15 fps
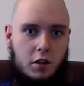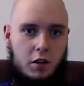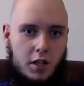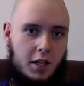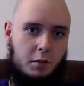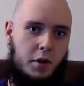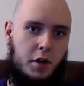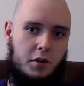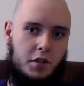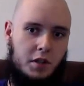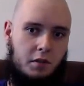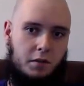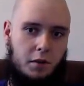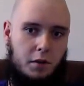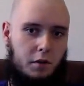
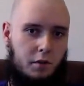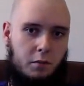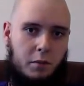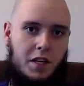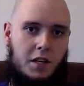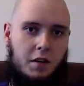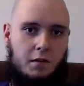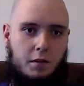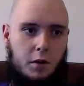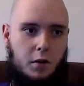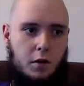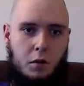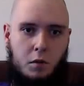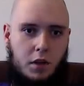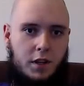decomposing fruit or fermenting
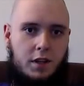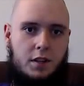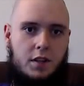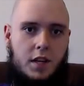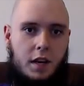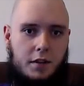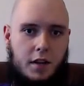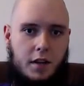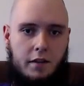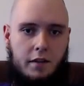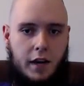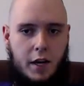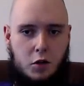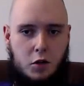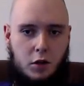fruit, you really just have to have a
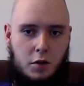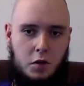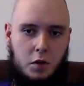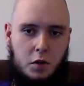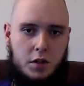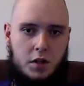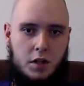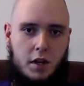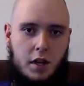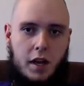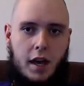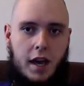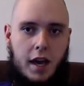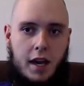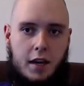high sugar source
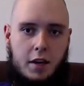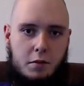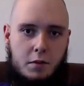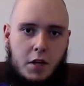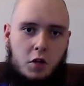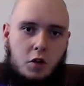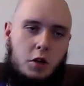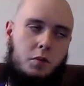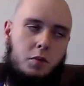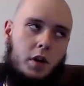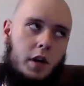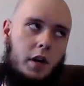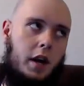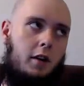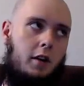and make sure you
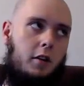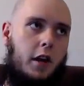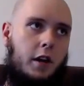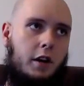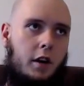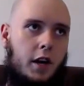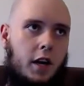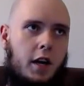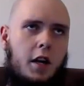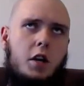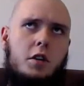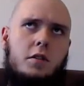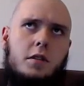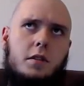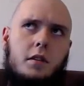put an airlock on it.
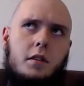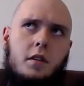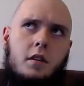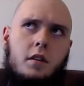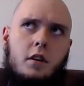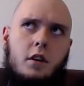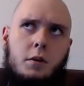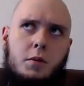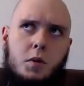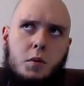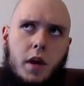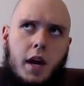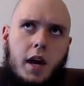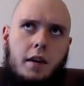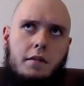Certain herbs
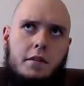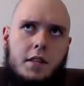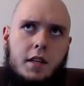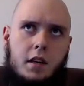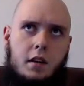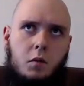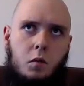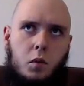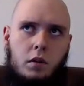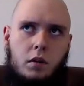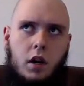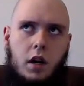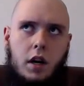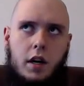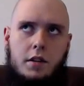we have seen will
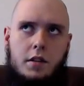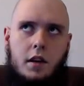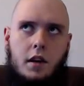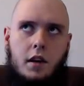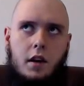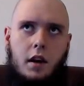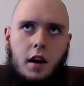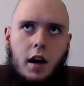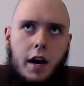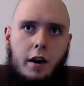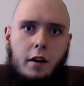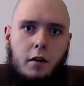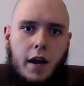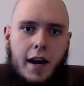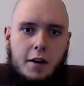cause a
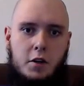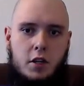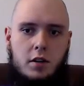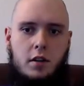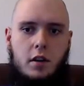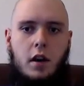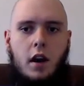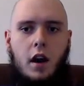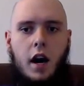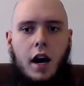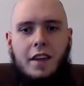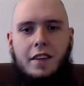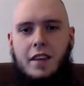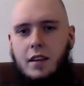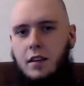higher reaction.
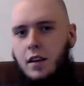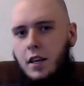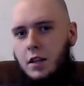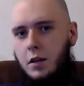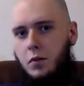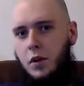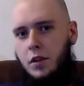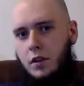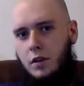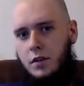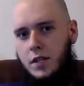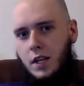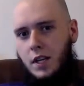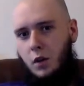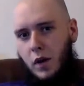I think that at the point that you're
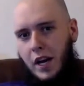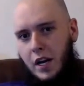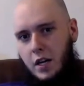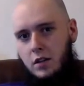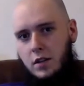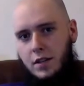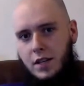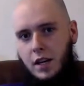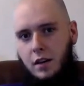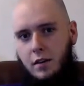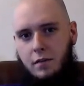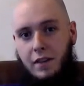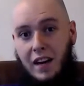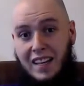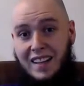seeing a reaction that's kind
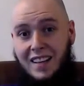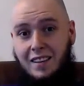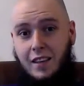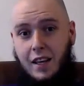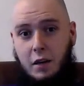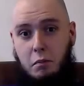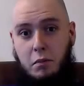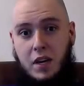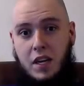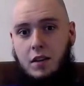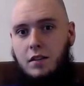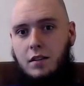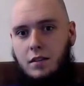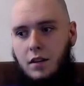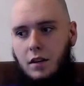of violent, like
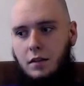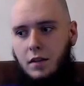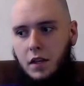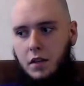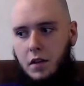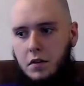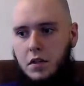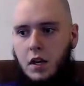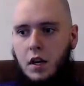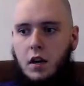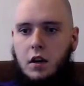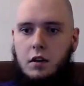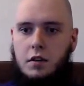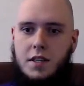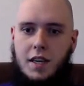mint and stuff like those,
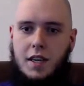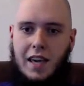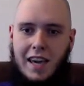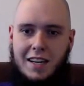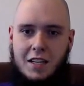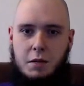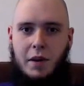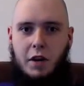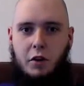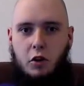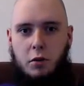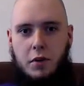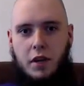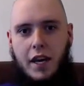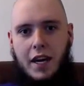you're seeing
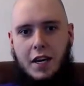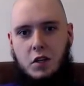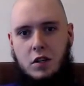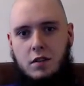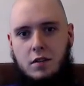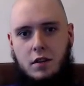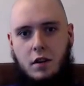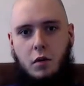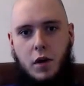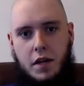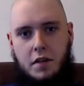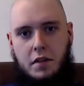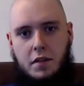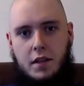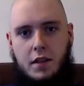antimicrobial action. So
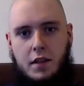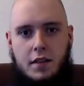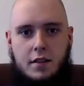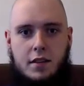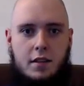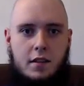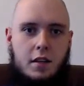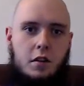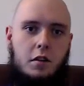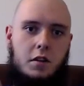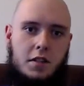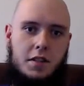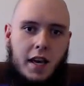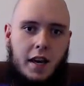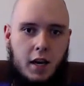rather than these continue
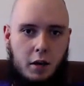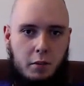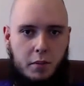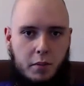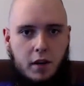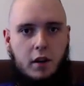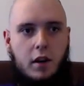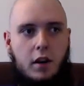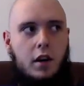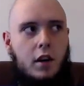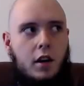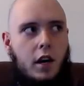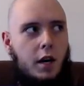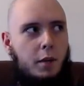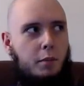to set up and
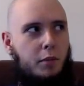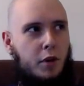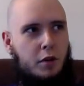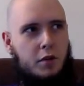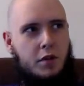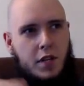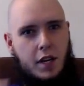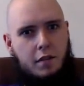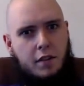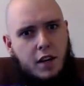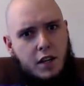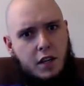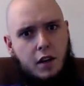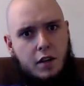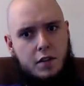produce at a
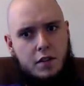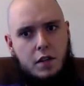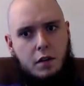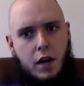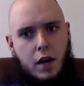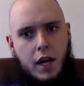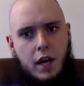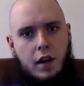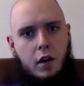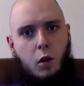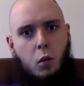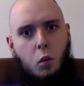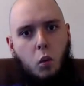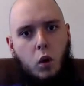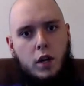very constant rate,
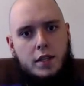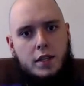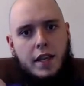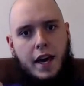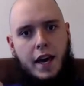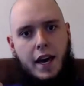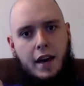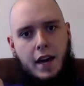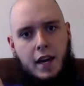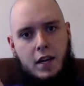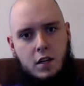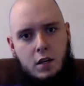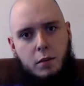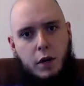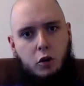once that
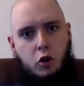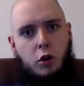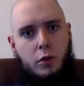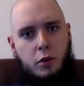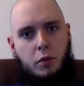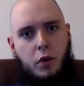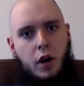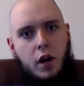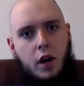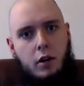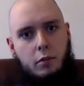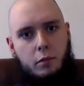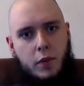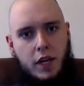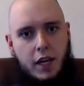antimicrobial
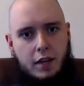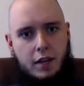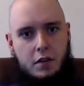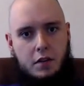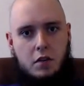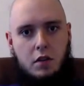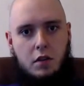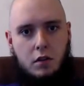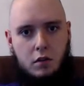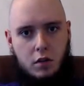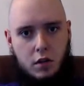part begins to